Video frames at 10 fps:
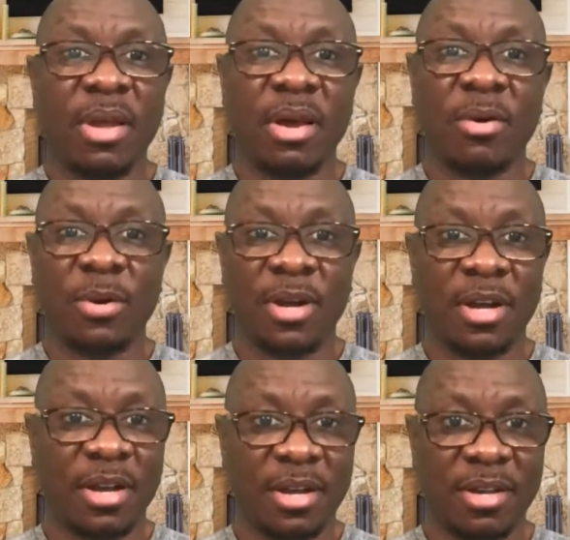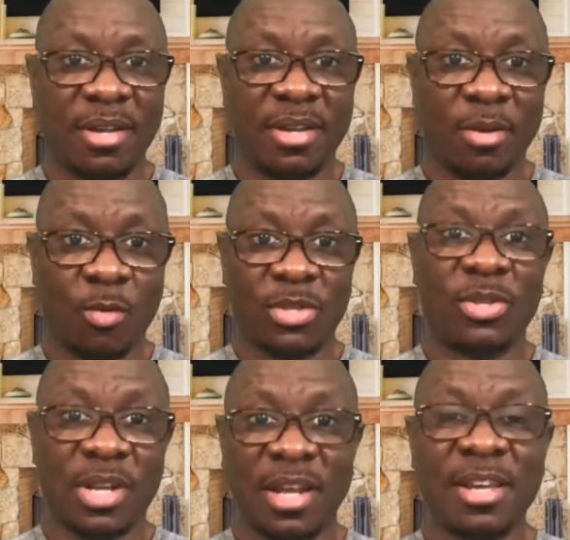our
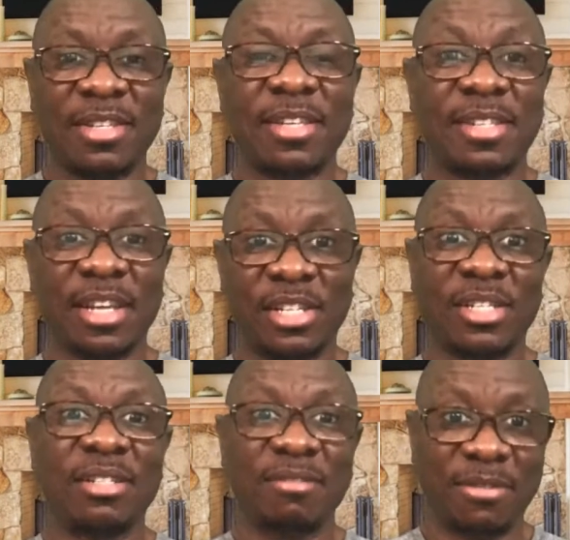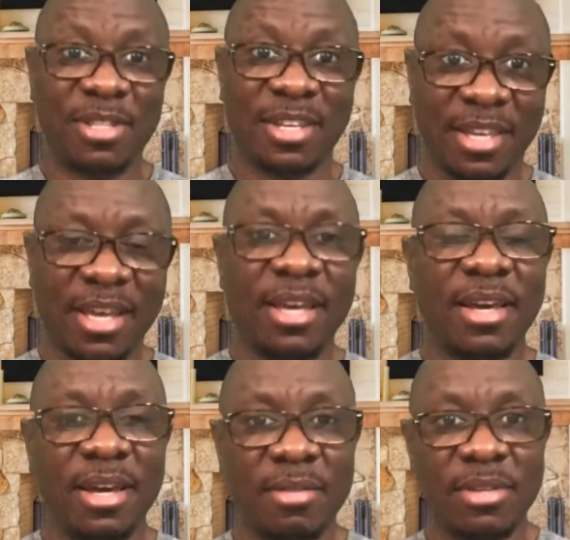question and answer section for the year,
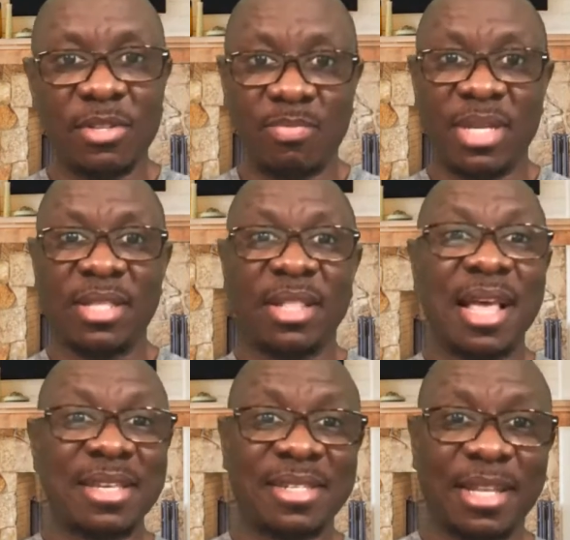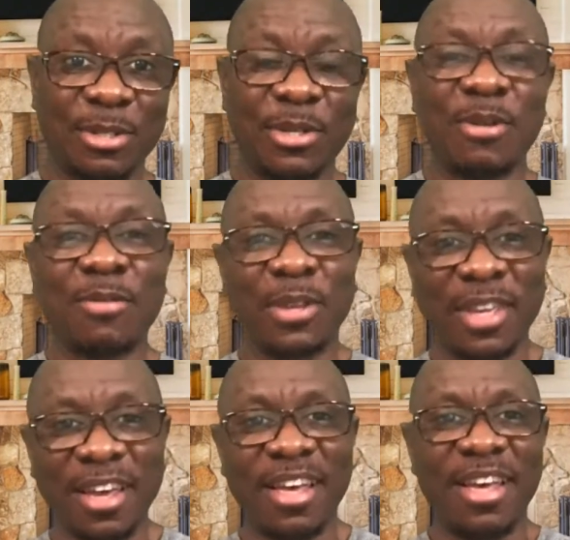this being the last Saturday of the
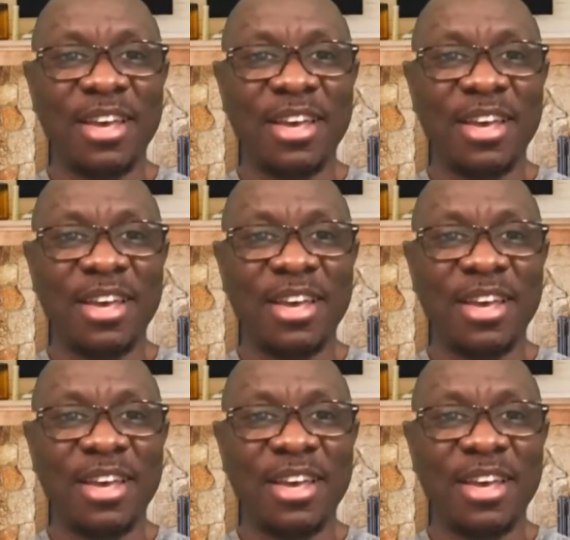year.